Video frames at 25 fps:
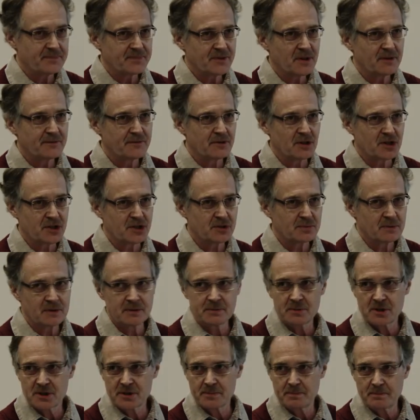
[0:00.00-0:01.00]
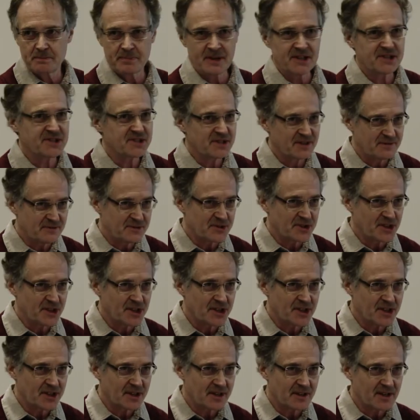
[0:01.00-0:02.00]
The first one was passive
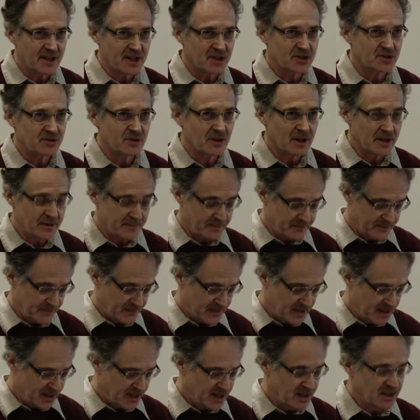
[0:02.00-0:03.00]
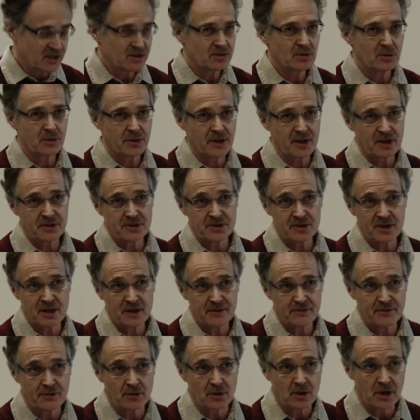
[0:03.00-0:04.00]
drinking, actually, in
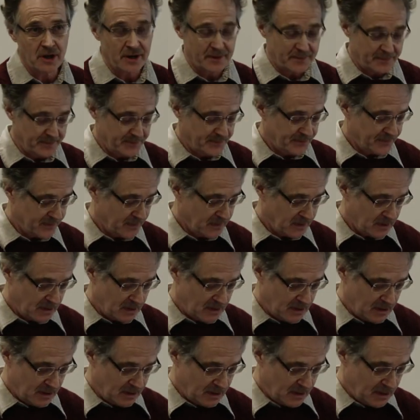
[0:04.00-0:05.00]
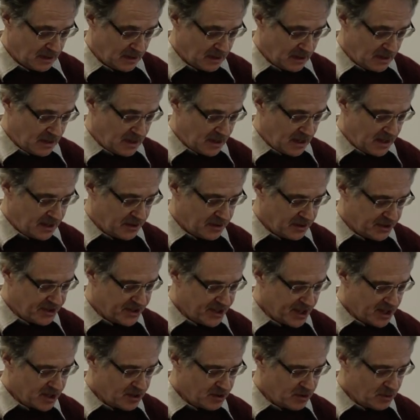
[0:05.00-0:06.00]
2004. And the
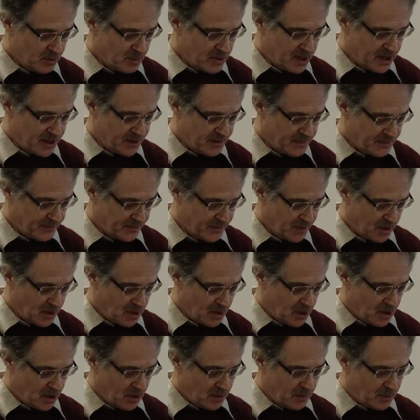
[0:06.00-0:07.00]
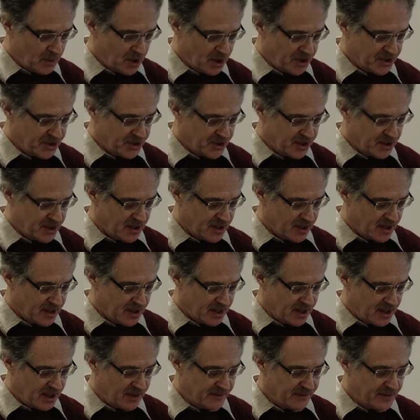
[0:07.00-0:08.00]
second one was
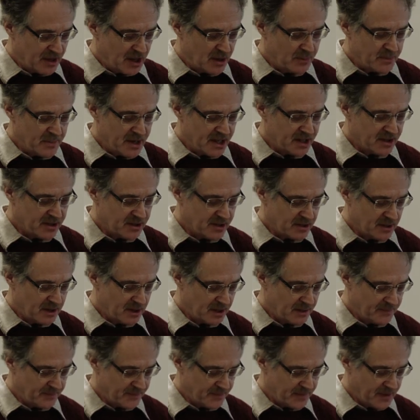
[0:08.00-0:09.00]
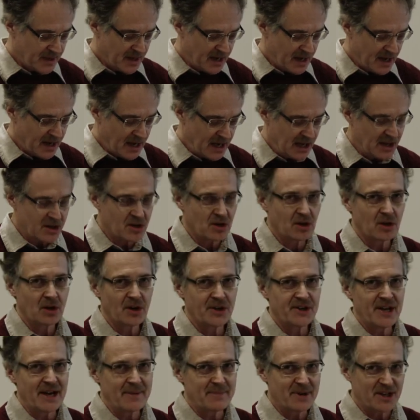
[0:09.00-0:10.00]
environmental alcohol
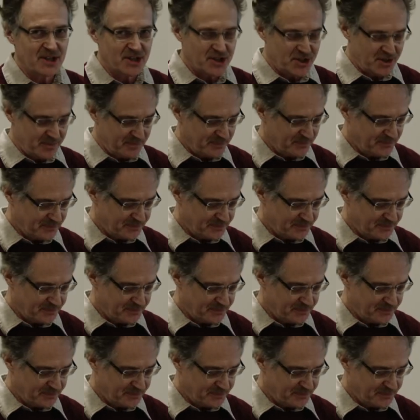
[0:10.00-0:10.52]
damage.